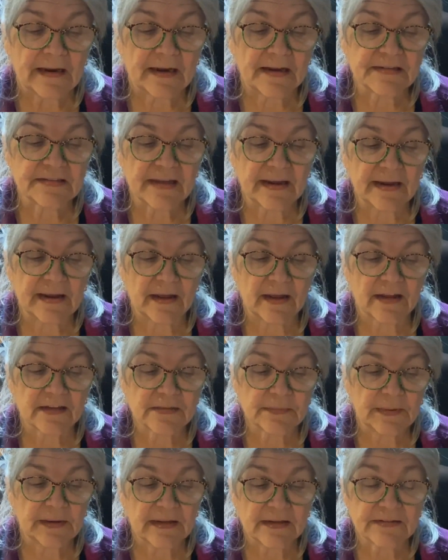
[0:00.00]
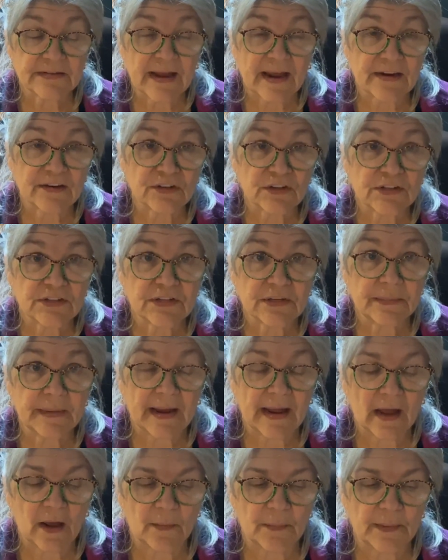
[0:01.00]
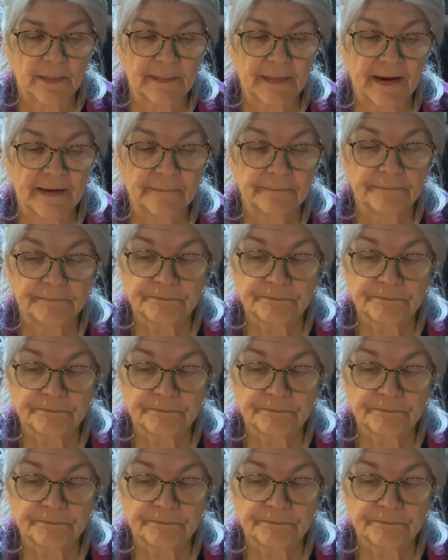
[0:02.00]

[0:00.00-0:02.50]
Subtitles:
I say us because Ashley's going to be helping me,